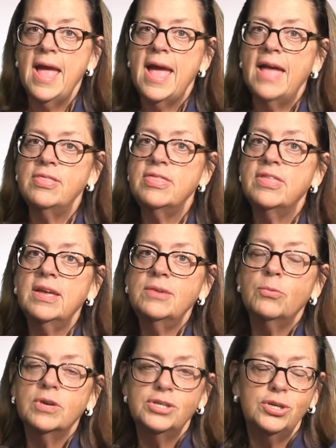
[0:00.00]
And
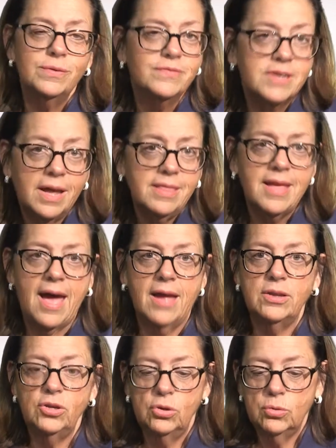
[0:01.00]
then once you've done
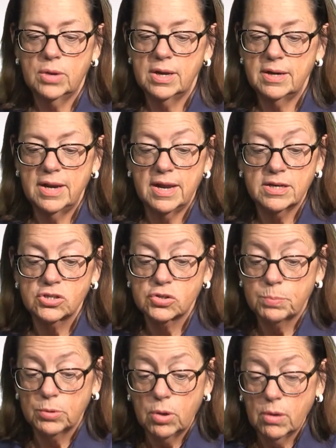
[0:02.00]
that, you can
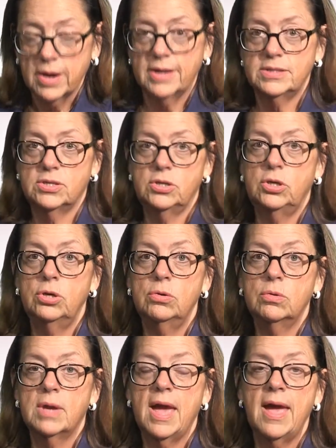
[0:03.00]
explore it.
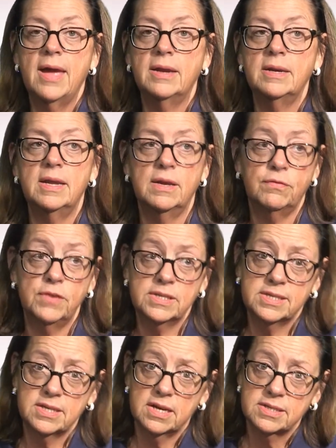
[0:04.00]
You can, if
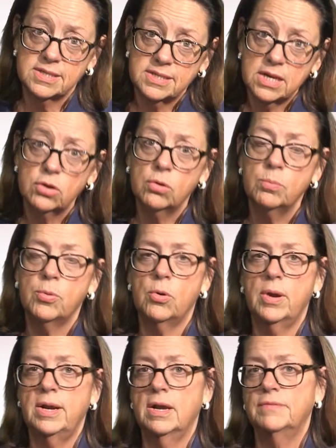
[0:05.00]
it's a single
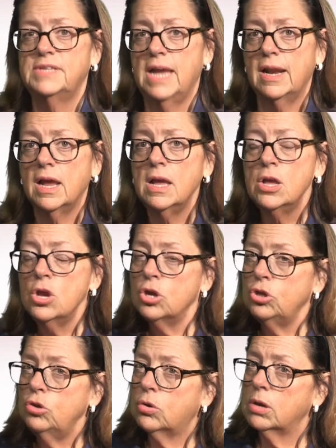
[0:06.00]
point of data,
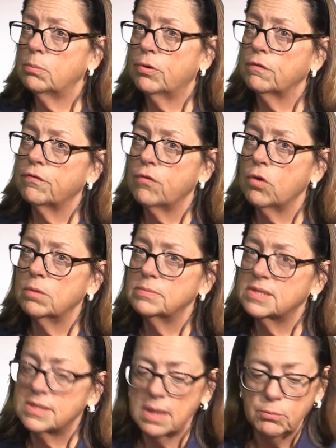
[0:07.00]
you can perform
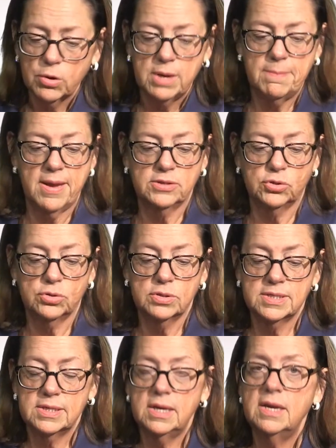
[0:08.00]
summary
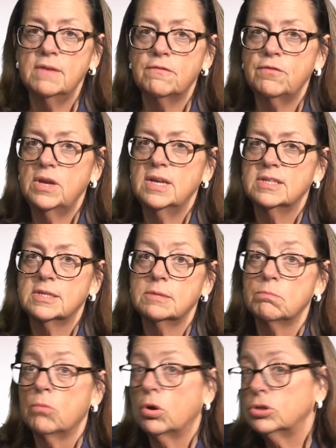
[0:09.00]
measures. If it's
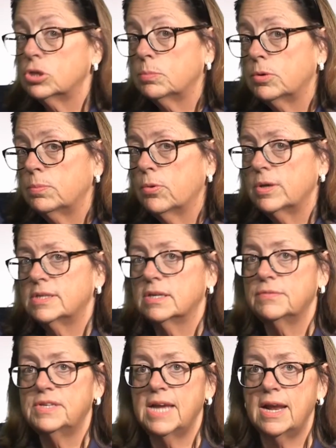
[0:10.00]
multiple points
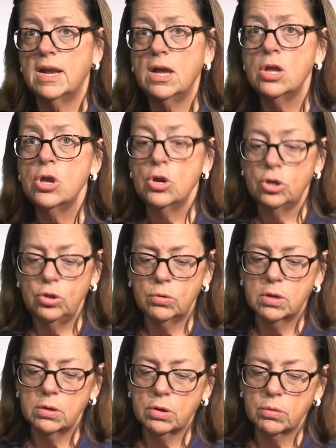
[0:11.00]
of data, you
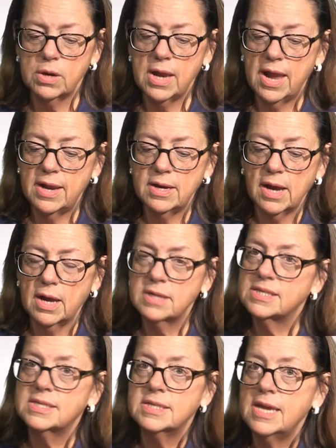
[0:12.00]
can create a
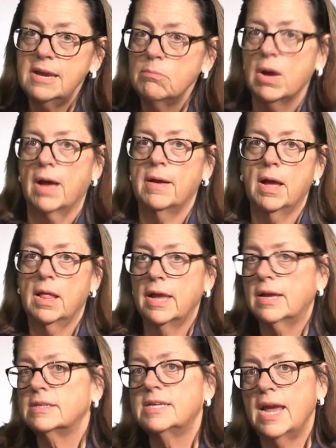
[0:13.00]
schema,
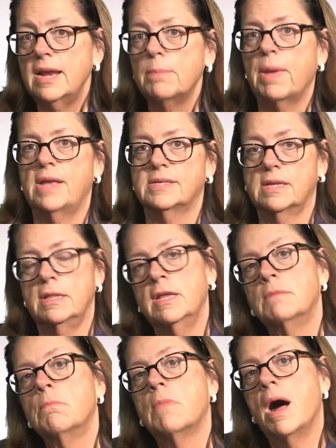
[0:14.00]
like a database, and
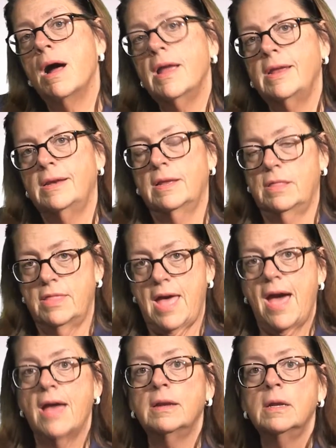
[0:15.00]
then mine
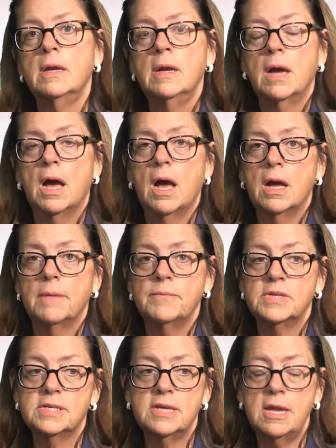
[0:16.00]
that
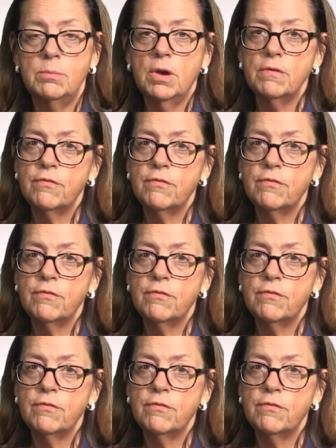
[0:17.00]
schema